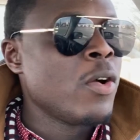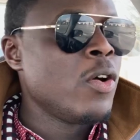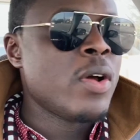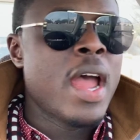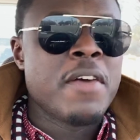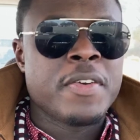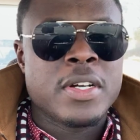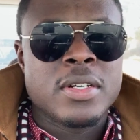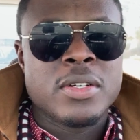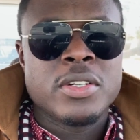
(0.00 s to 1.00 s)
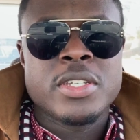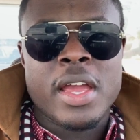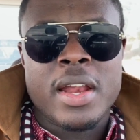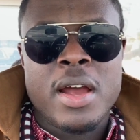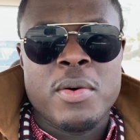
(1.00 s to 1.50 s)
Go to Africa. Go
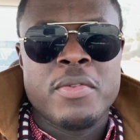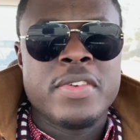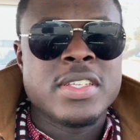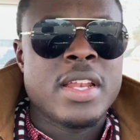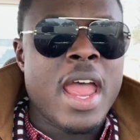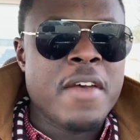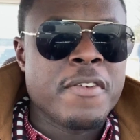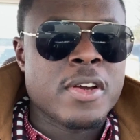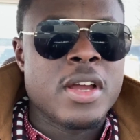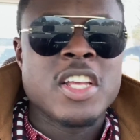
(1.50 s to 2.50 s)
check it out. Visit Africa,